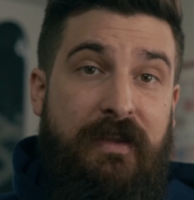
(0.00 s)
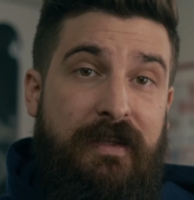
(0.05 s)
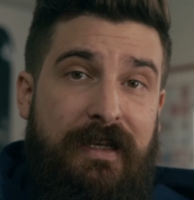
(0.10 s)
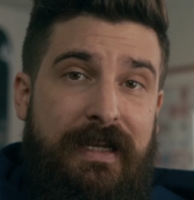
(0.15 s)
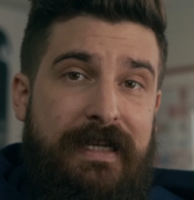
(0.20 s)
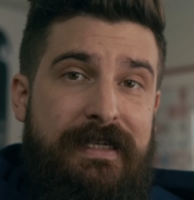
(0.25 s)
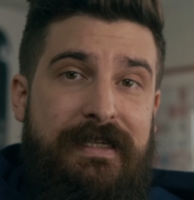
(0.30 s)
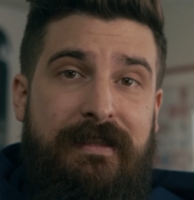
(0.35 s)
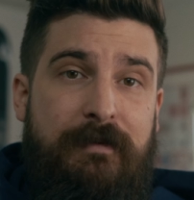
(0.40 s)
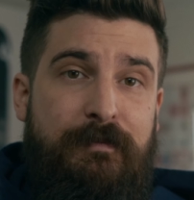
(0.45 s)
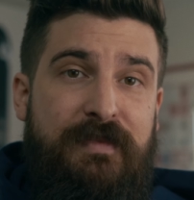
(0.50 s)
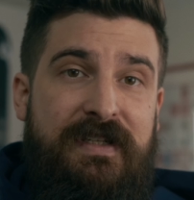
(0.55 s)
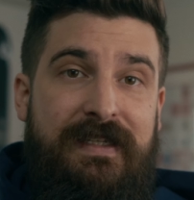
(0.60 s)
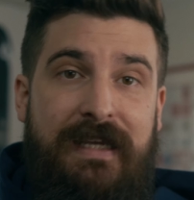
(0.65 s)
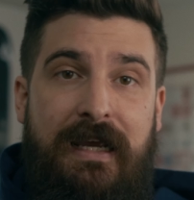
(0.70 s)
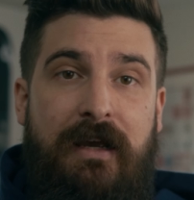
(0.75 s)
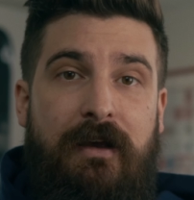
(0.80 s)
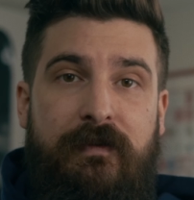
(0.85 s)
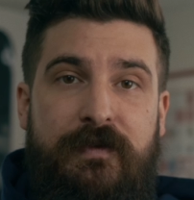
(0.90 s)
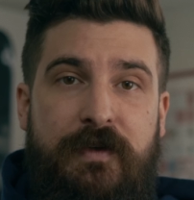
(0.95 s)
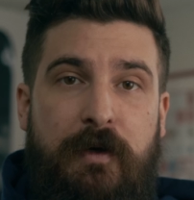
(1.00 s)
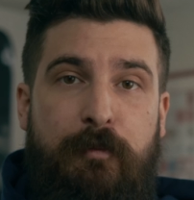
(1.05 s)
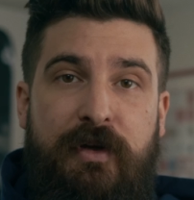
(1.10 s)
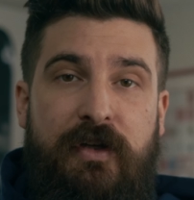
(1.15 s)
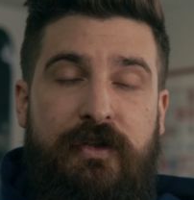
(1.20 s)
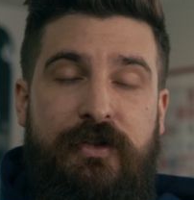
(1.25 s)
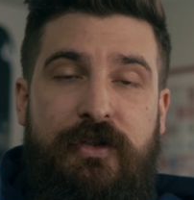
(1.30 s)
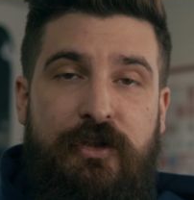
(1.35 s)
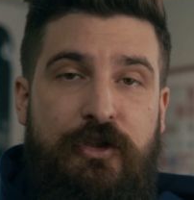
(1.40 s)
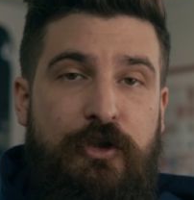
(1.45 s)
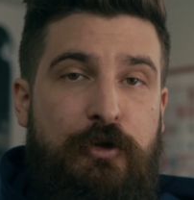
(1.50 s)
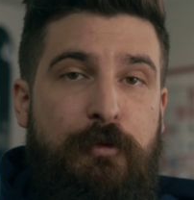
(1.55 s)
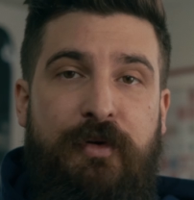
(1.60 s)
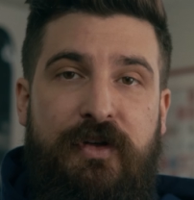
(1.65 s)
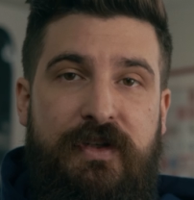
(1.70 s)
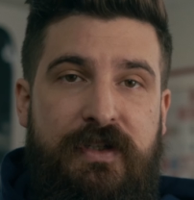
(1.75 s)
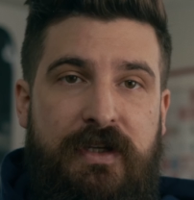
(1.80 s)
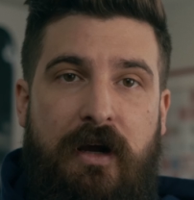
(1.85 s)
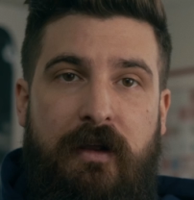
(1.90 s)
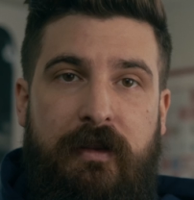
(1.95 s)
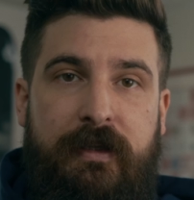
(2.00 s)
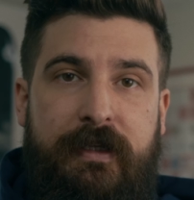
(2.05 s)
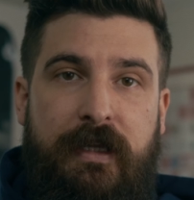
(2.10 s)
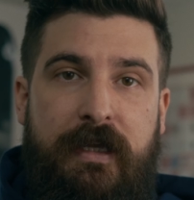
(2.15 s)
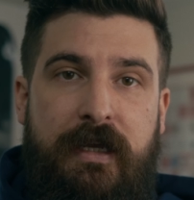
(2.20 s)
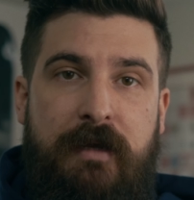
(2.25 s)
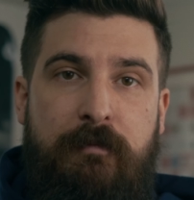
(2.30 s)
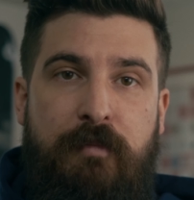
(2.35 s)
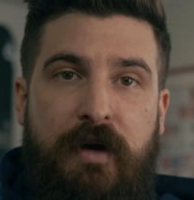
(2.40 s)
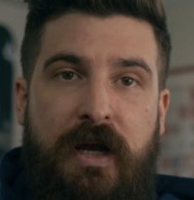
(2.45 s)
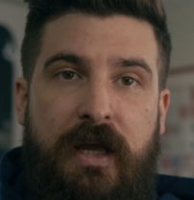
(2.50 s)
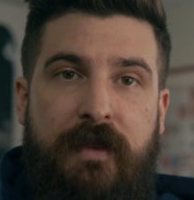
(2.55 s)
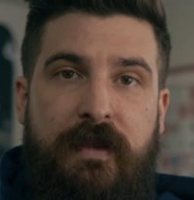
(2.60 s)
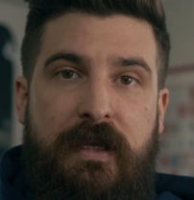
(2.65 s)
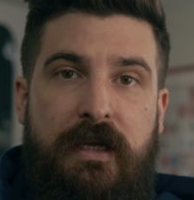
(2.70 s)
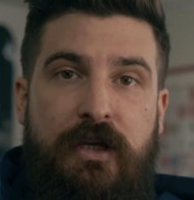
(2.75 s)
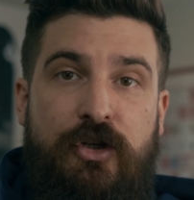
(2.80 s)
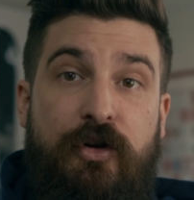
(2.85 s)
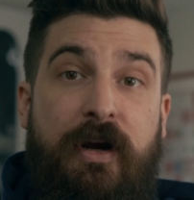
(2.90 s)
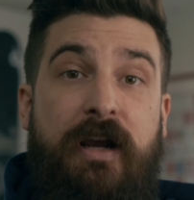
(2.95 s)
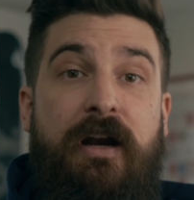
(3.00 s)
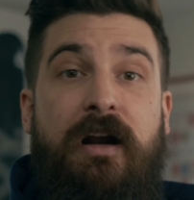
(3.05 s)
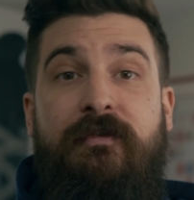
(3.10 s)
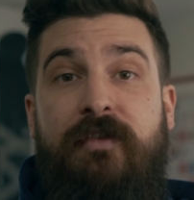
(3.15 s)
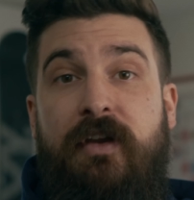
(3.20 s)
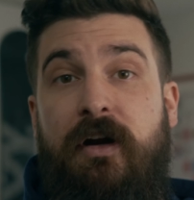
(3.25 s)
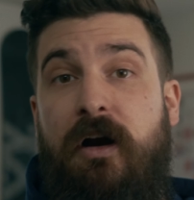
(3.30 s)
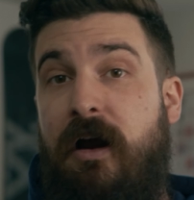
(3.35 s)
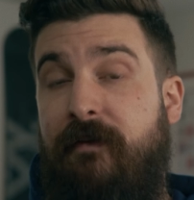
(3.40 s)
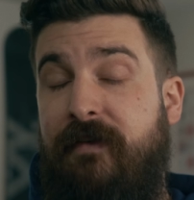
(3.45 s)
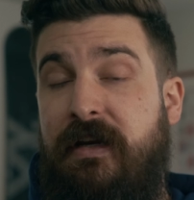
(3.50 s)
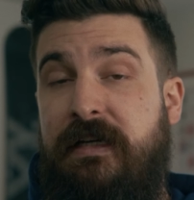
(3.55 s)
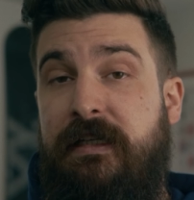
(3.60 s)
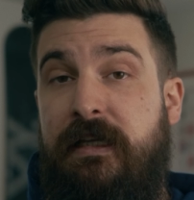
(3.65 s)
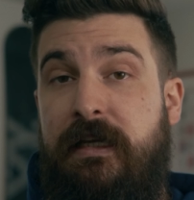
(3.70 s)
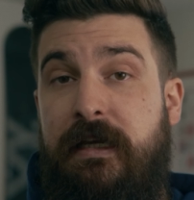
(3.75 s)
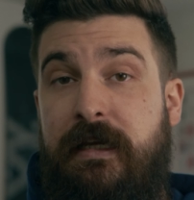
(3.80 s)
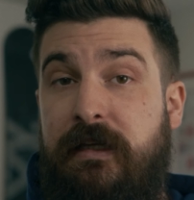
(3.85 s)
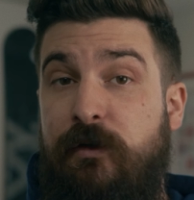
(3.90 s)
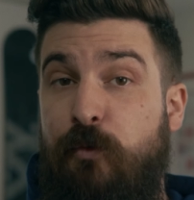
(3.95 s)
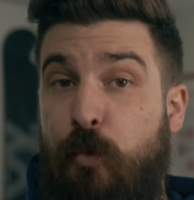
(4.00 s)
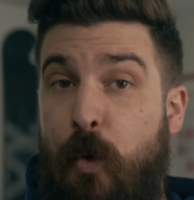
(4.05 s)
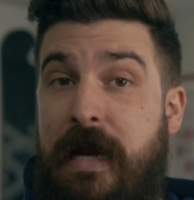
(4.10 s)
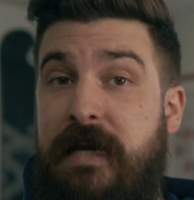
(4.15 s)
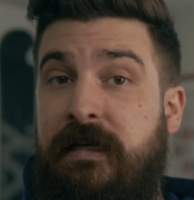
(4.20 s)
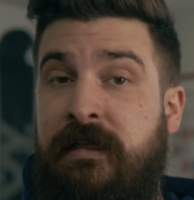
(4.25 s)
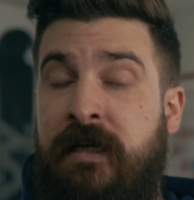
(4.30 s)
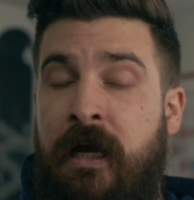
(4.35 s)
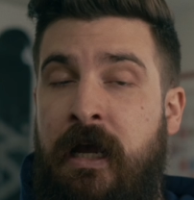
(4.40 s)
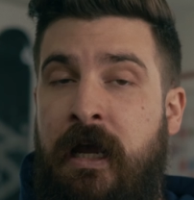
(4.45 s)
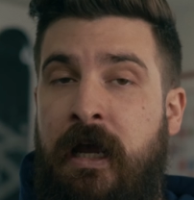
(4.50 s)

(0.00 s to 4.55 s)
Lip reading: The lights themselves are built super solidly, but the trade-off there obviously is weight.